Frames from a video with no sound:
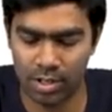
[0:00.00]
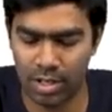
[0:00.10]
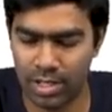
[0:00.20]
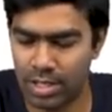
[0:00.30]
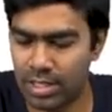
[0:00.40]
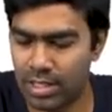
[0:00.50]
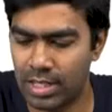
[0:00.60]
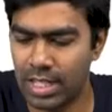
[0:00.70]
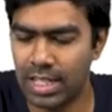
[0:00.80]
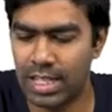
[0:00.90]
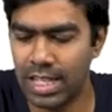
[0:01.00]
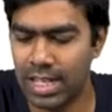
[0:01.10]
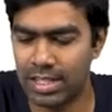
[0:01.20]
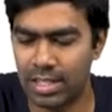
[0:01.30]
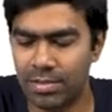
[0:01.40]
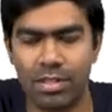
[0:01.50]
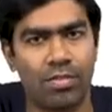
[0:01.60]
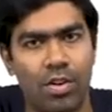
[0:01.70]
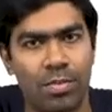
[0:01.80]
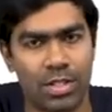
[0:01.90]
Clear? These are three key enzymes in the
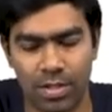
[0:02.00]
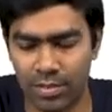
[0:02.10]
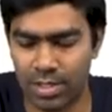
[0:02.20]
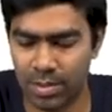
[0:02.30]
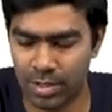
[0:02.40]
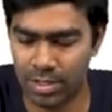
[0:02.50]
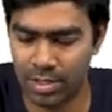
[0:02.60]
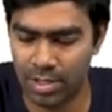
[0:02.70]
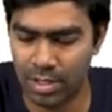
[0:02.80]
formation of these amines.